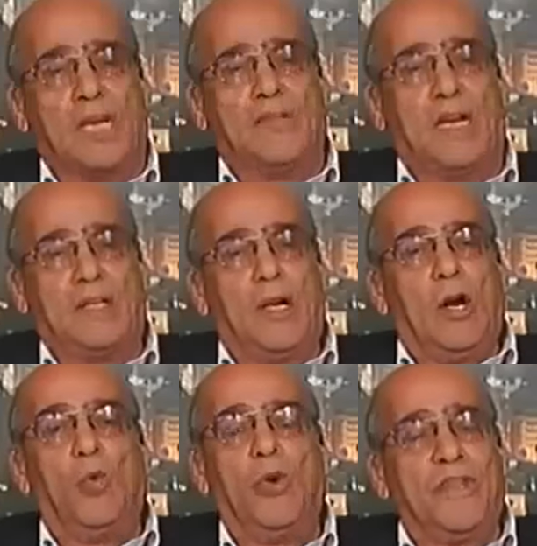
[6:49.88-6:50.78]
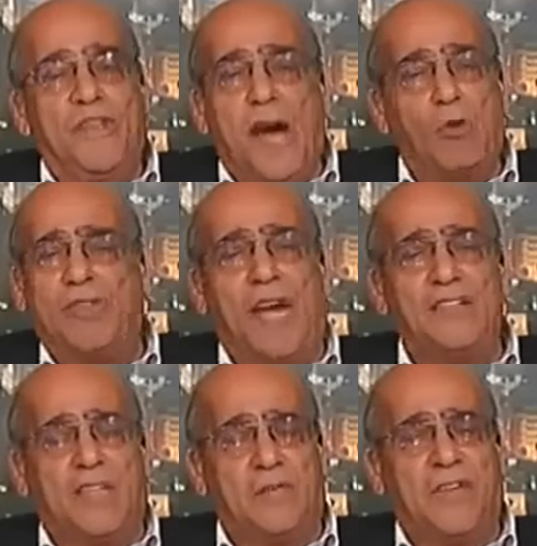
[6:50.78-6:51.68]
together without the
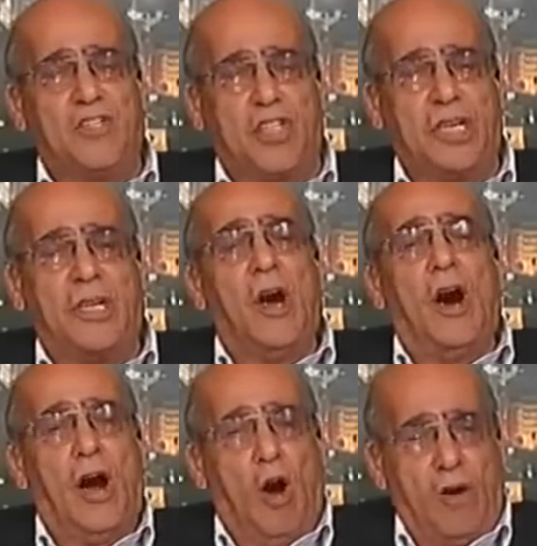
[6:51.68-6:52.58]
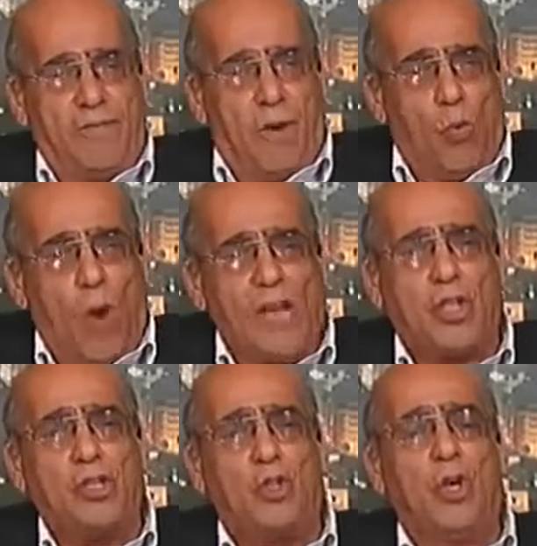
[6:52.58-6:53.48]
intervention of
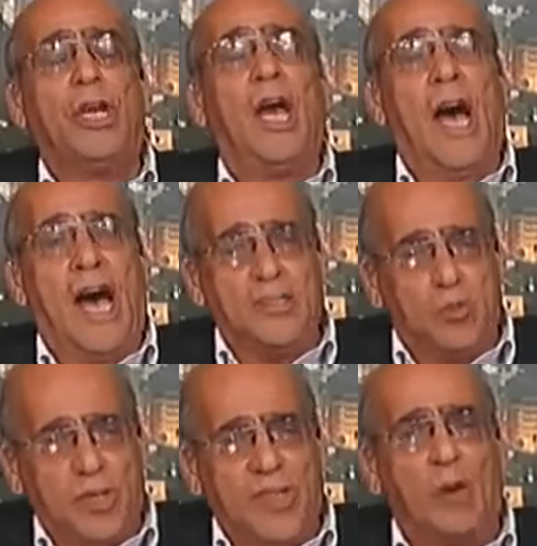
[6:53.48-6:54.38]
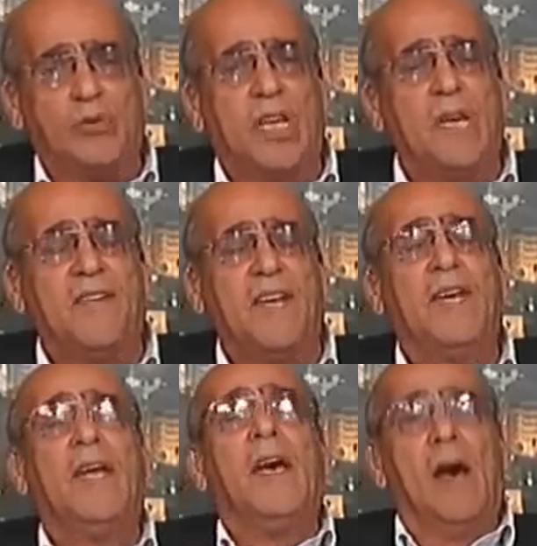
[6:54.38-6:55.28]
Washington and without
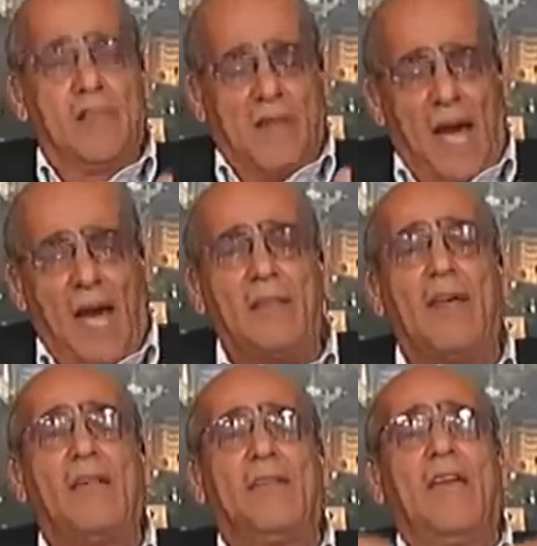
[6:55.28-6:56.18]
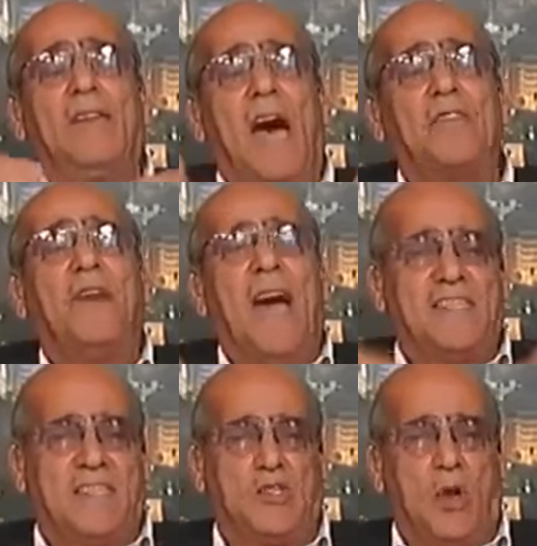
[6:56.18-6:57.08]
even the
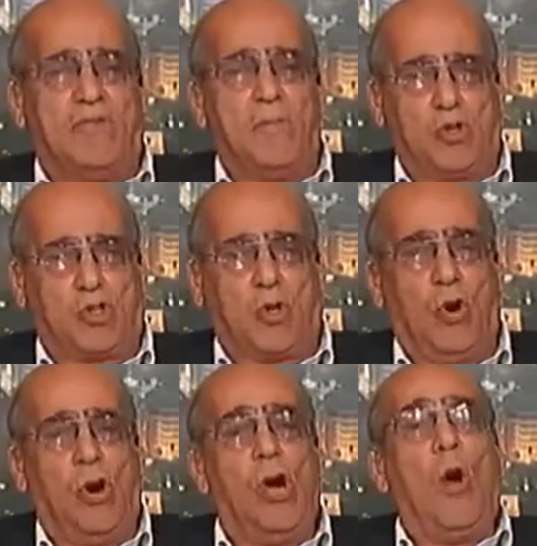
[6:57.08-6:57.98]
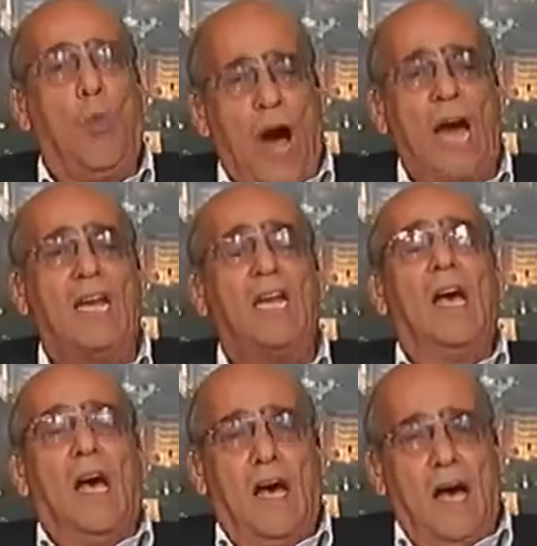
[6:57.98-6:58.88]
advices of Moscow. While
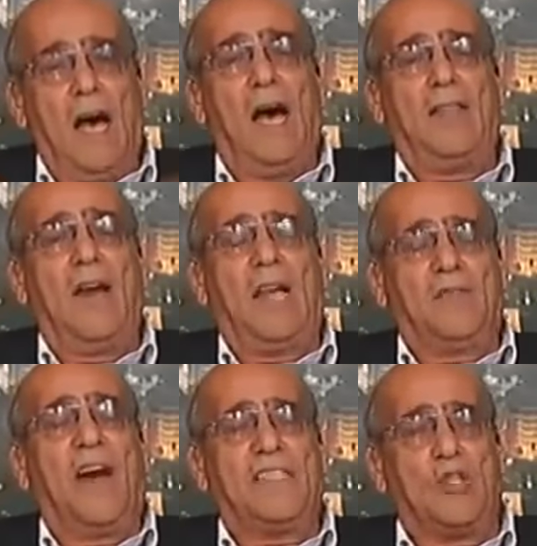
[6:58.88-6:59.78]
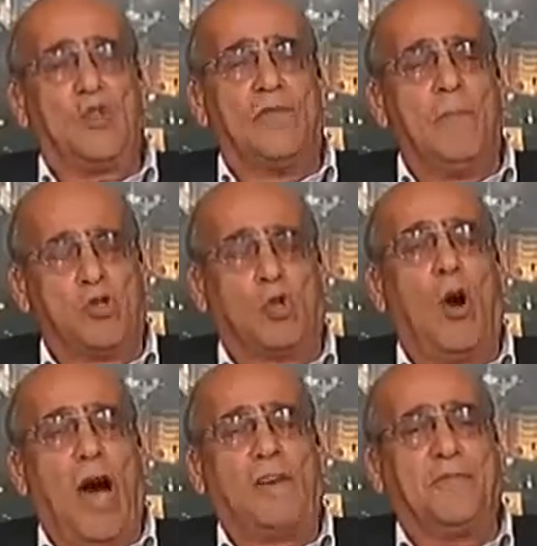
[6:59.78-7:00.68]
the advices of
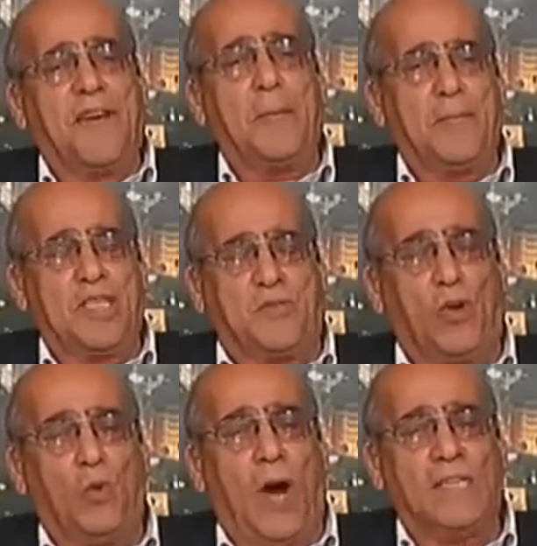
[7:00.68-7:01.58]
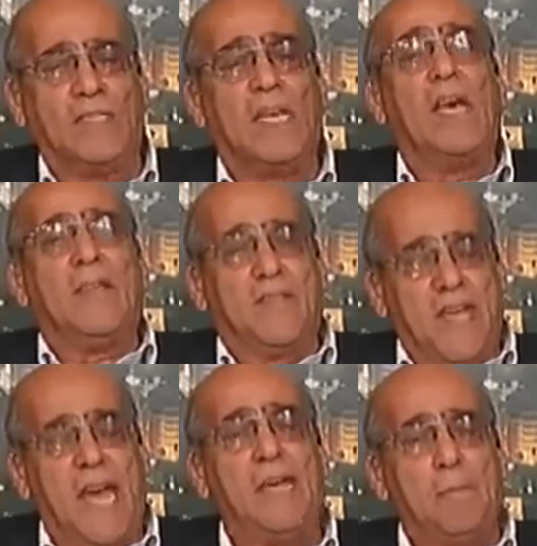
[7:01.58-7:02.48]
Moscow are very peaceful ones,
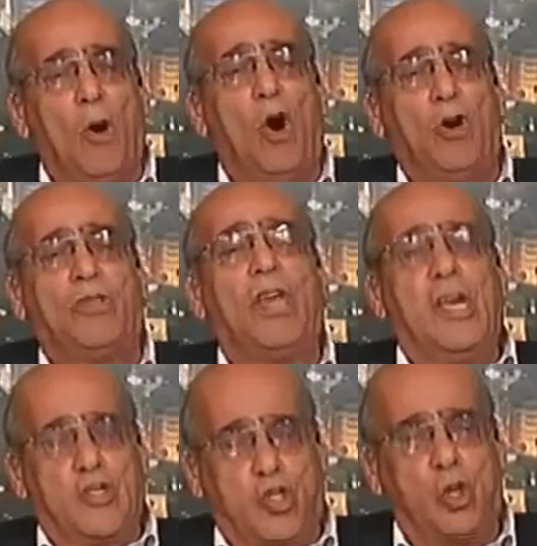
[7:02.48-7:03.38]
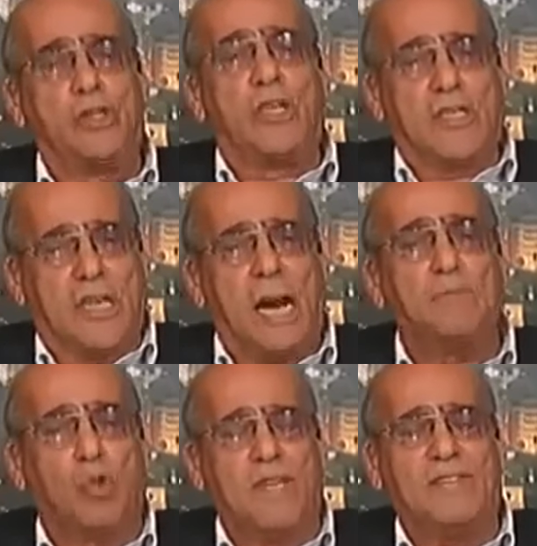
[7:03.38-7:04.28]
they both should
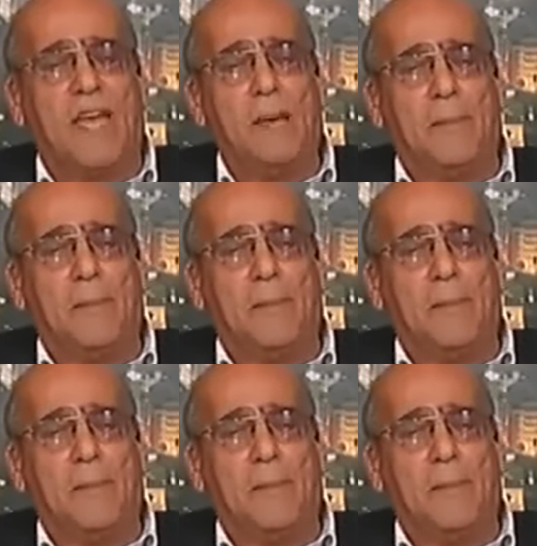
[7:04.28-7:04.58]
come to the